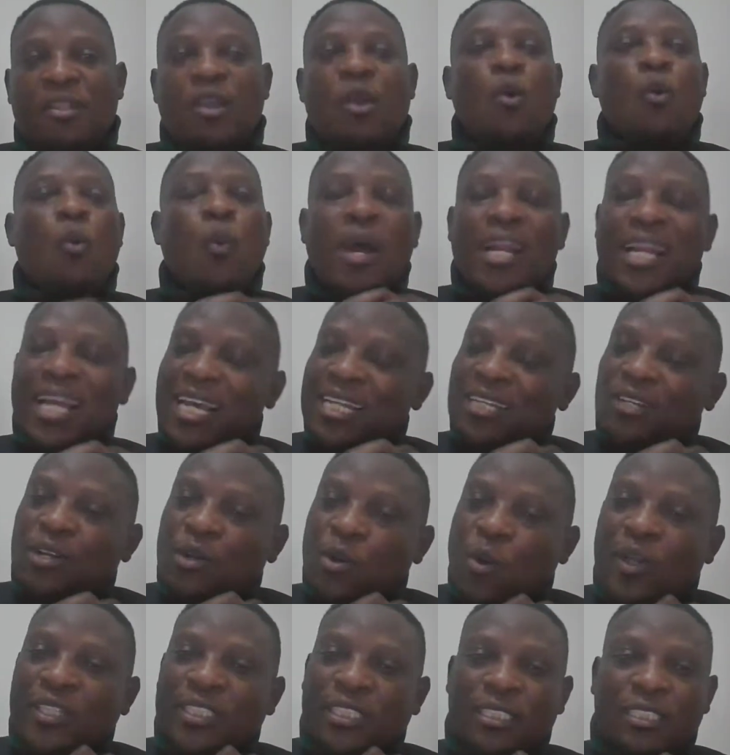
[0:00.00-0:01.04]
What are
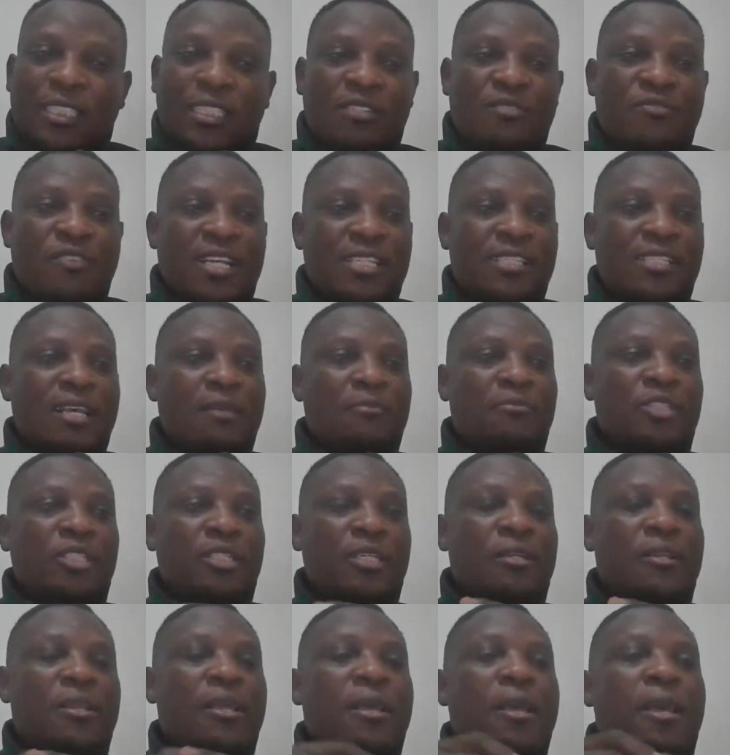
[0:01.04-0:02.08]
quantitative
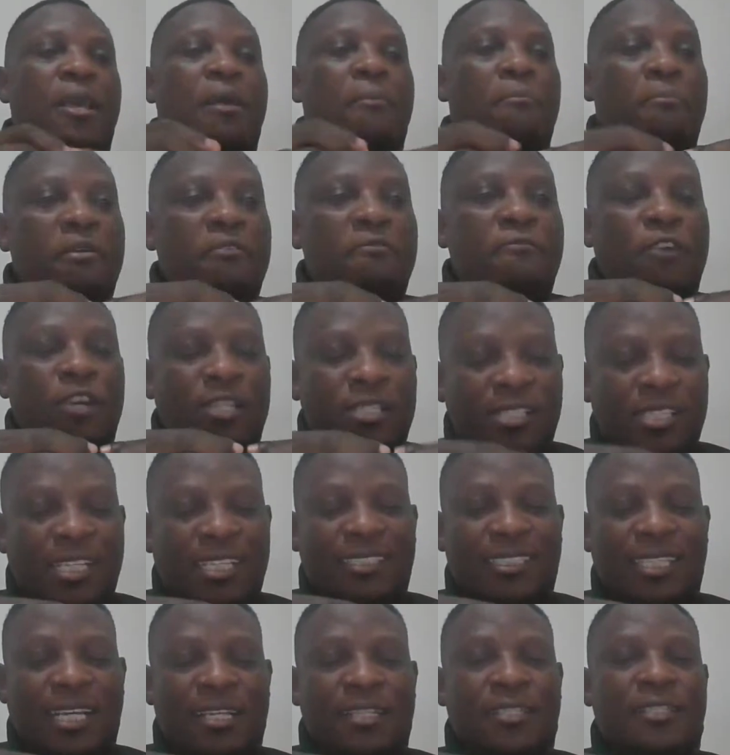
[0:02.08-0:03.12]
assumptions? Before
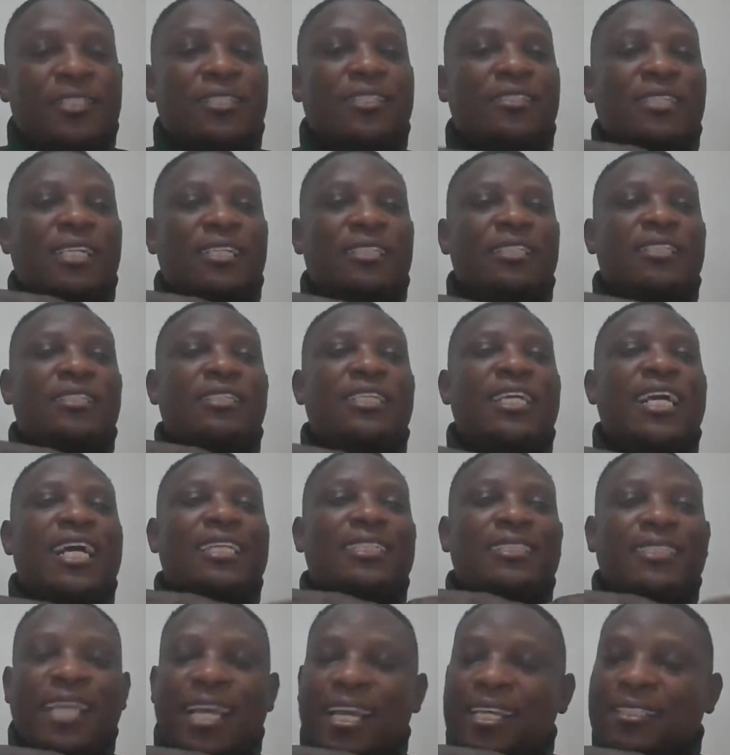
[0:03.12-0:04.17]
certain statistical
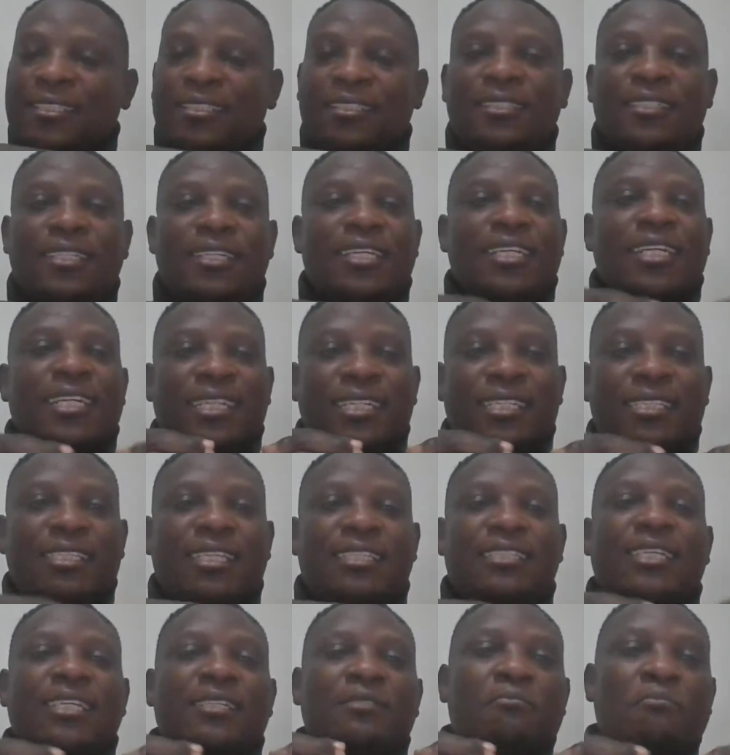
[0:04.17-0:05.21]
tests,
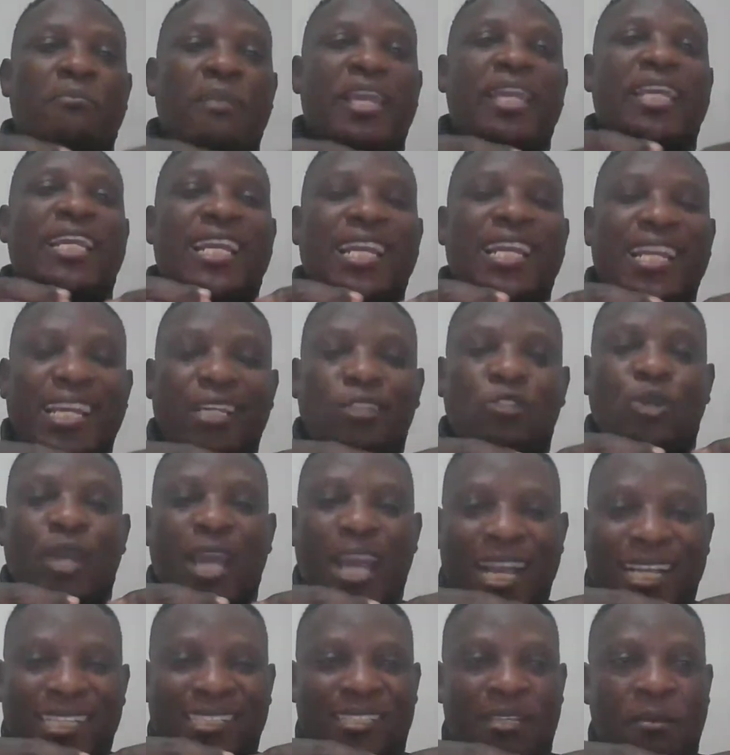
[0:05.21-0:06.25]
researchers may need to
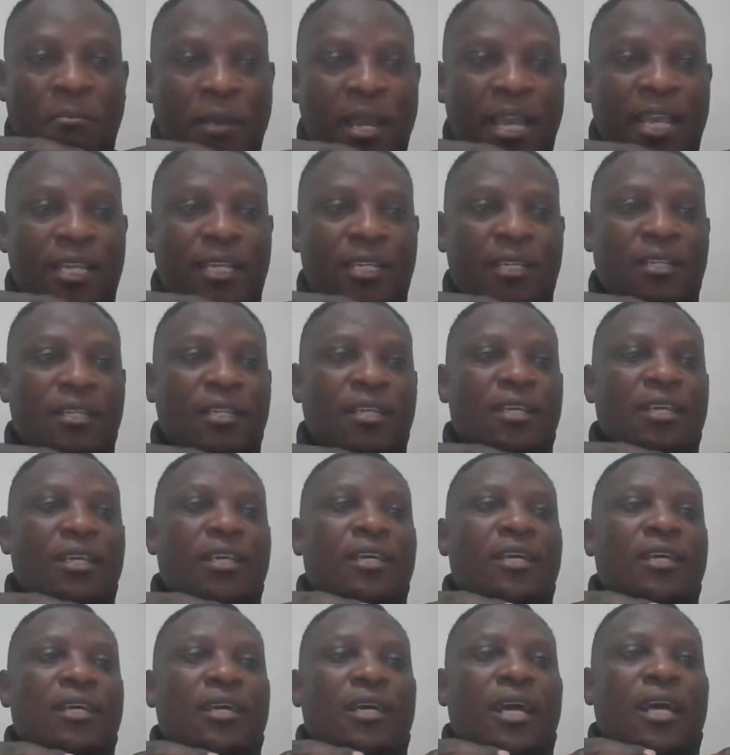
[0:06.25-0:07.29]
examine
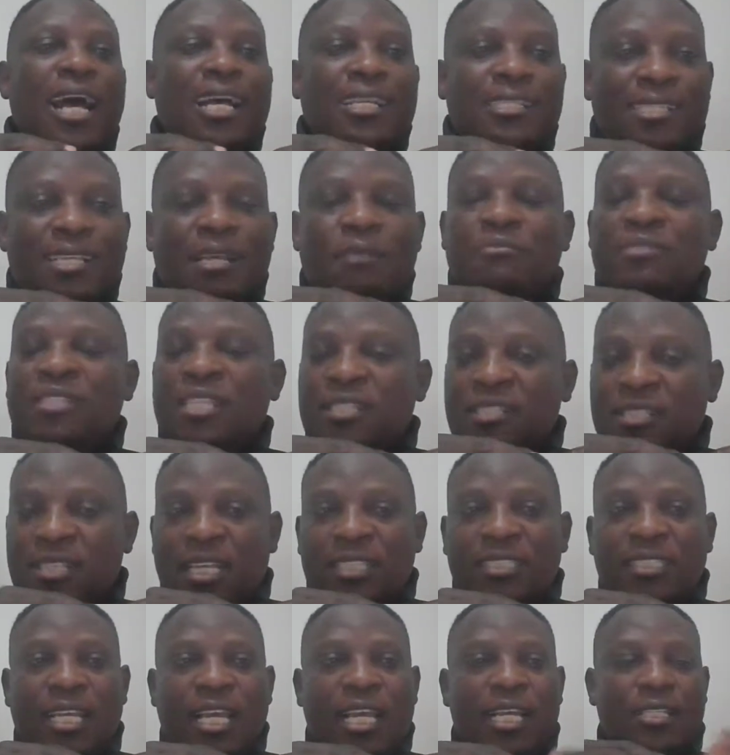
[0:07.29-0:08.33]
assumptions
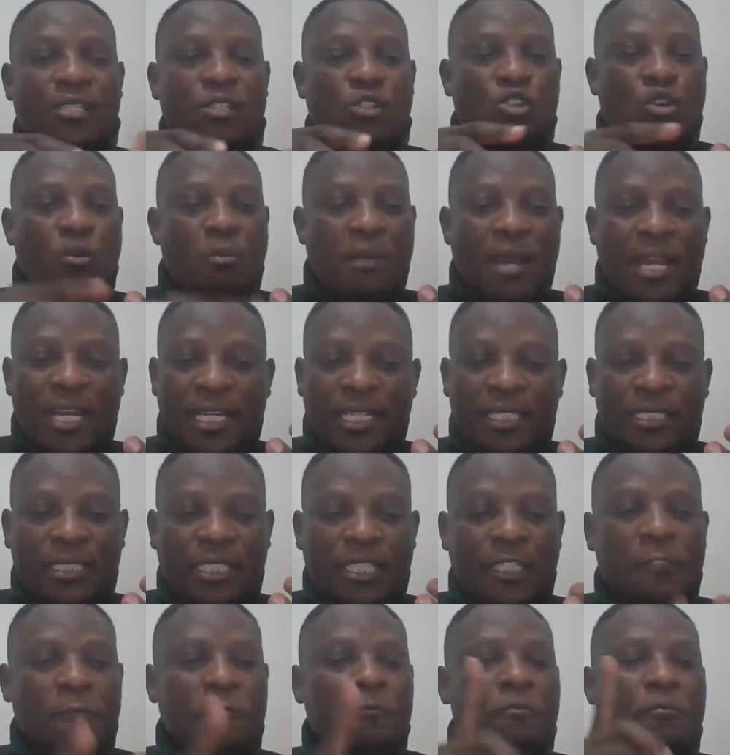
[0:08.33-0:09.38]
such as
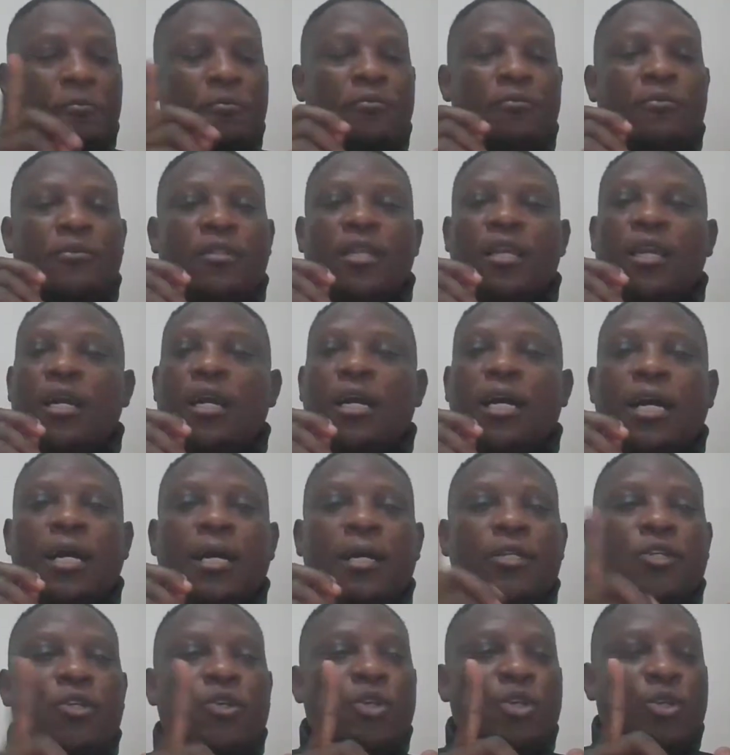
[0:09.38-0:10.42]
normality.
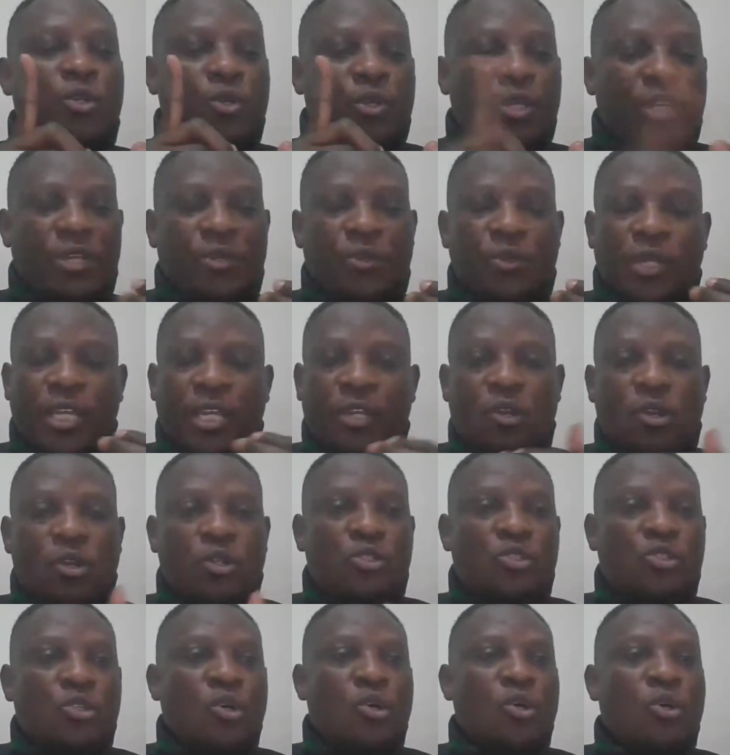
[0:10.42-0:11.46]
You can
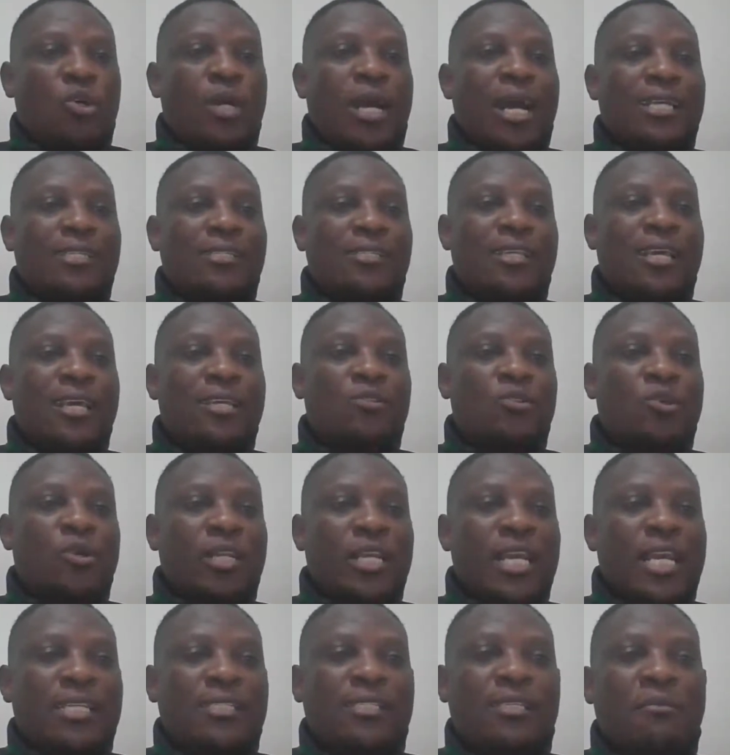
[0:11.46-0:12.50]
also assess
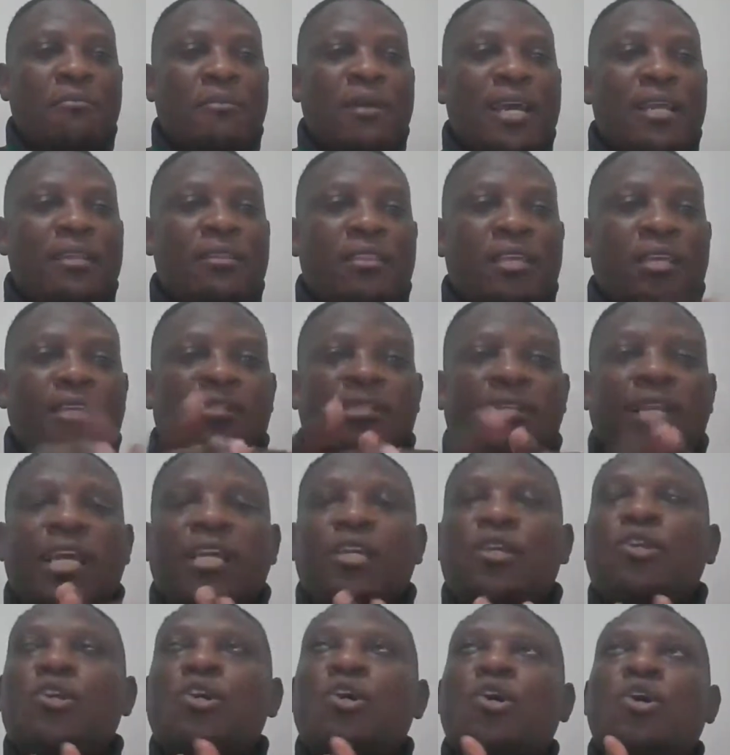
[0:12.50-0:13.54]
or examine things
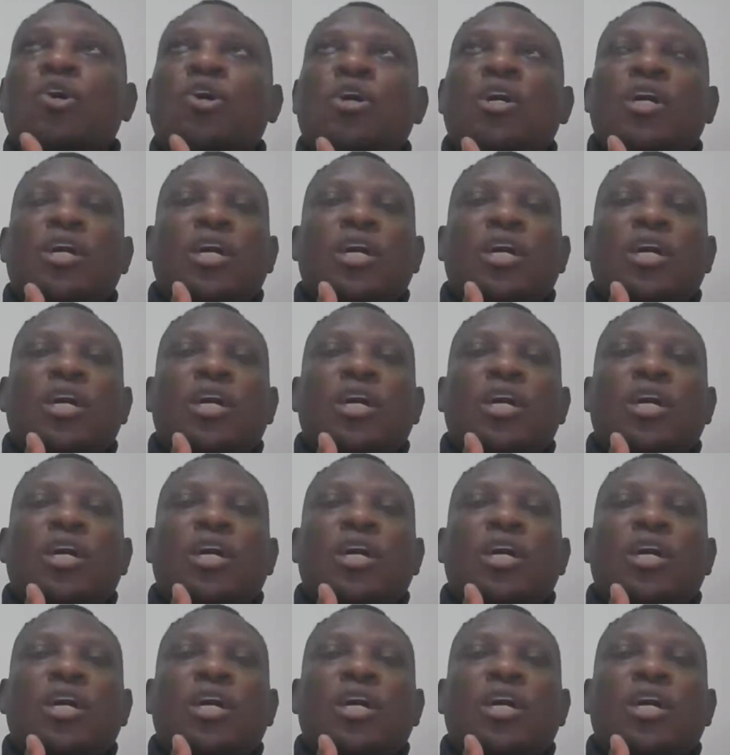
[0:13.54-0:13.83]
like your